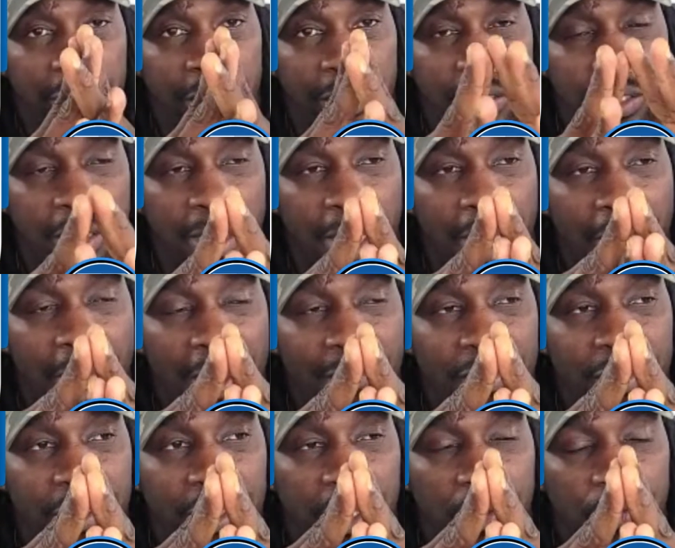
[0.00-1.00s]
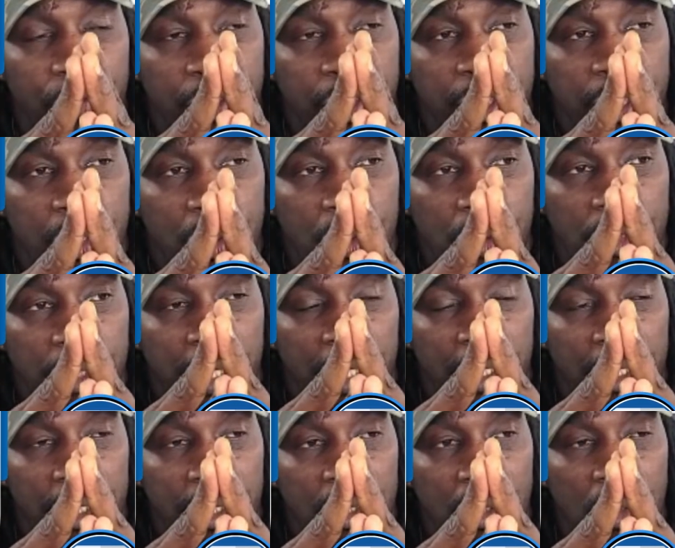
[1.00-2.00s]
I think I have another video
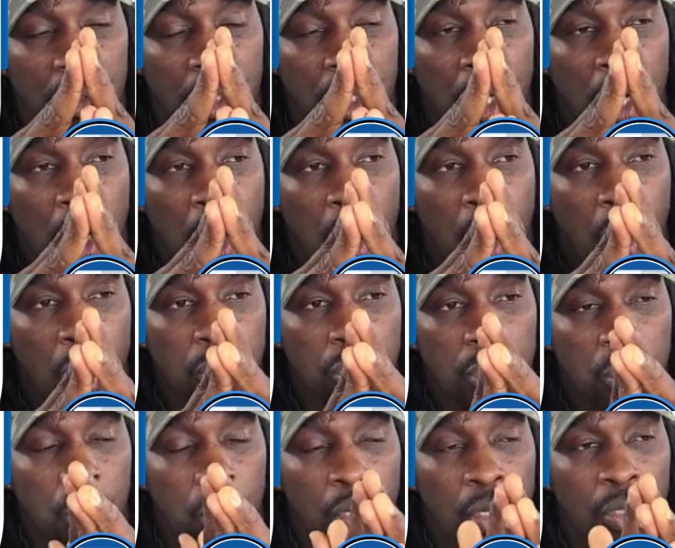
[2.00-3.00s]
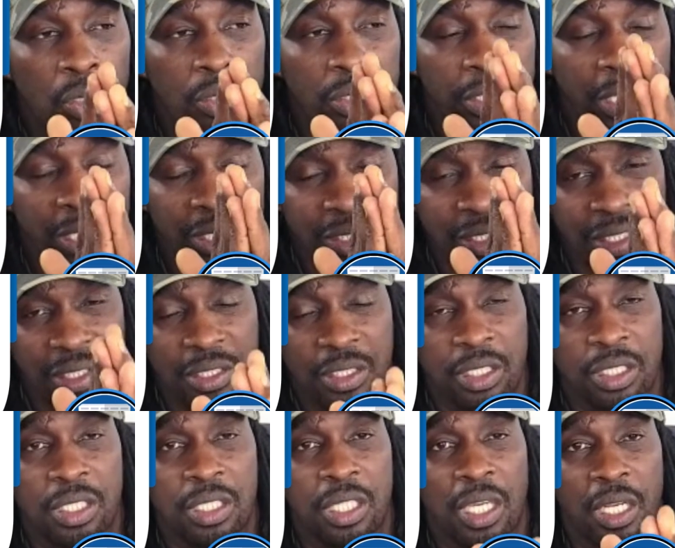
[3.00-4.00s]
telling you how to work out delta
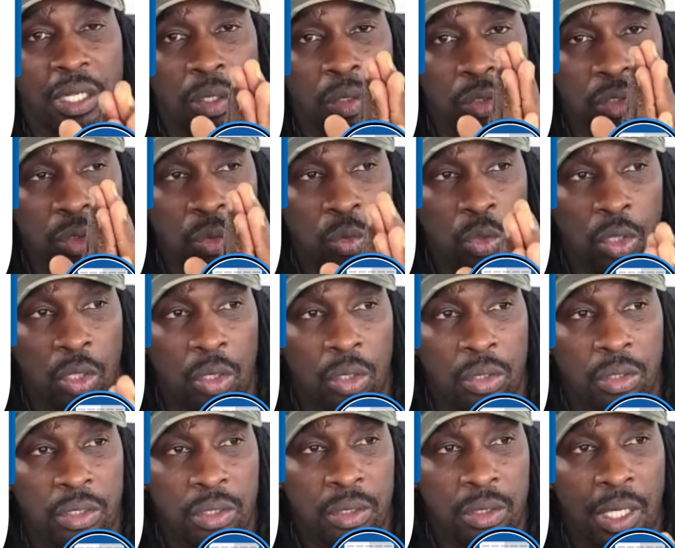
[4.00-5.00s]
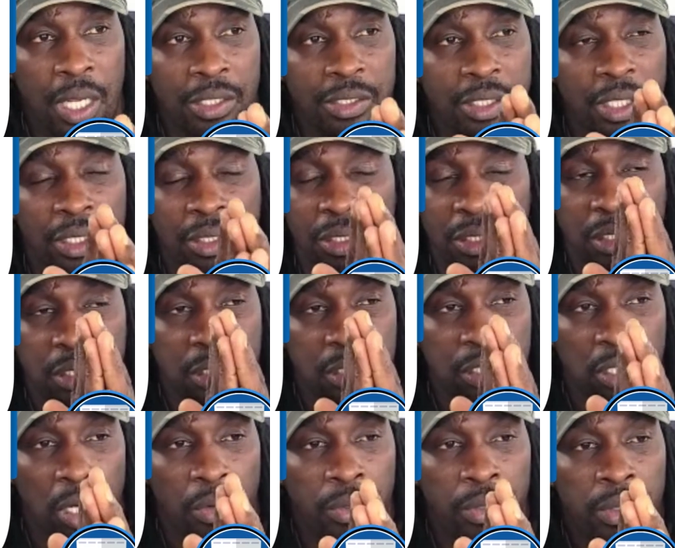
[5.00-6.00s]
T and how to work out, not delta T,
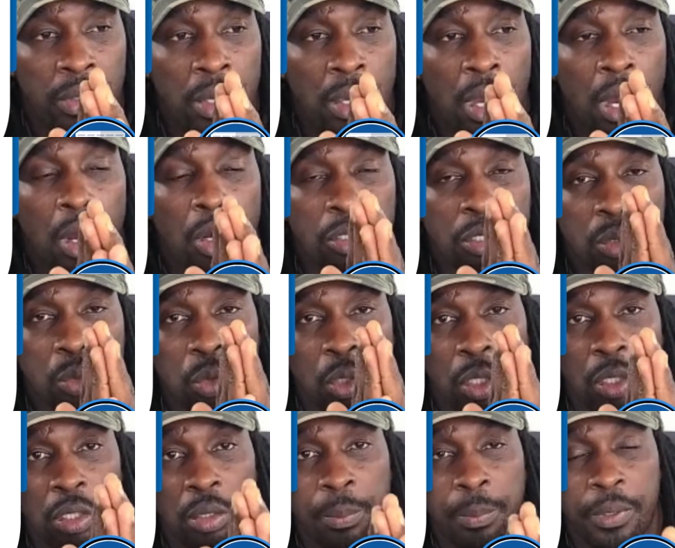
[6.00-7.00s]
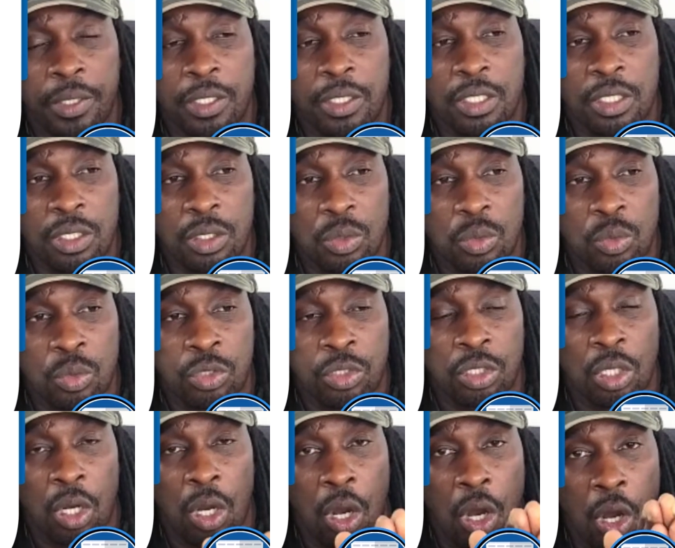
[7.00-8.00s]
sorry, how to work out BTUs
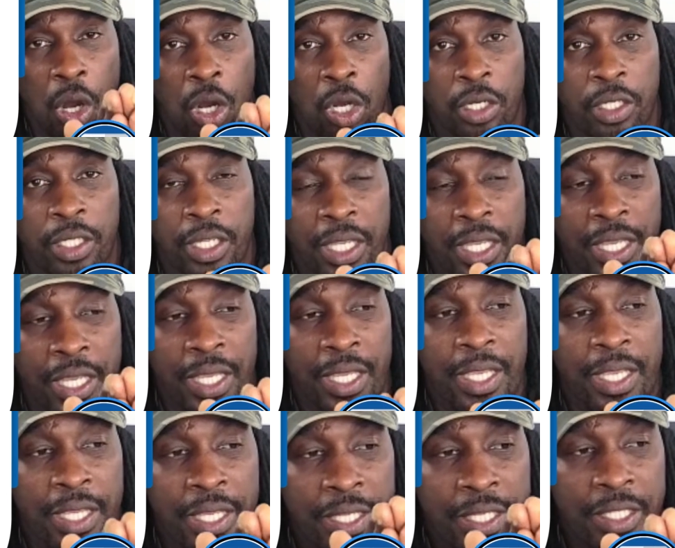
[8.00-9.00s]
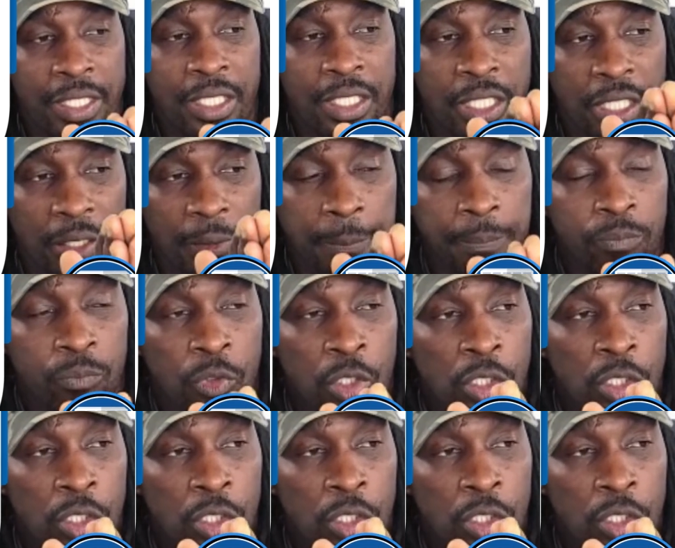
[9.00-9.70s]
on a heat kit.